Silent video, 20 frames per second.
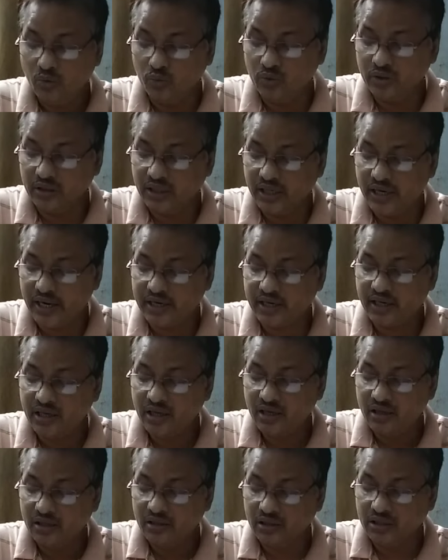We get,
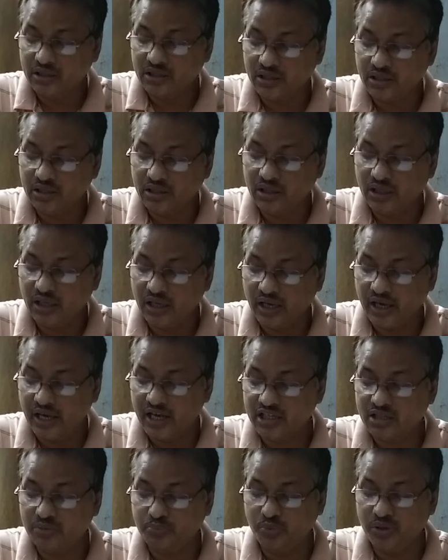this is the
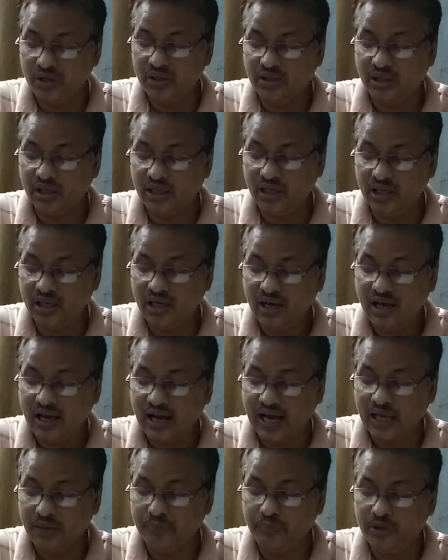sp3
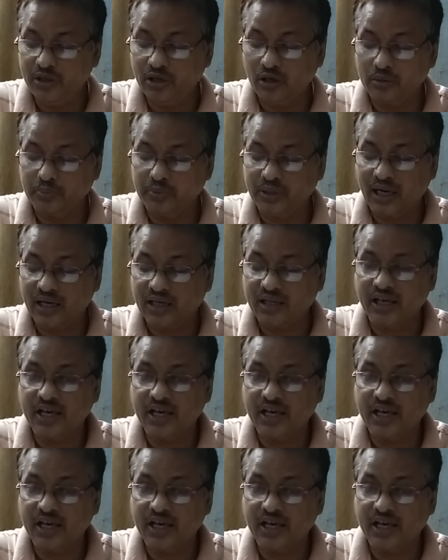hybrid orbital.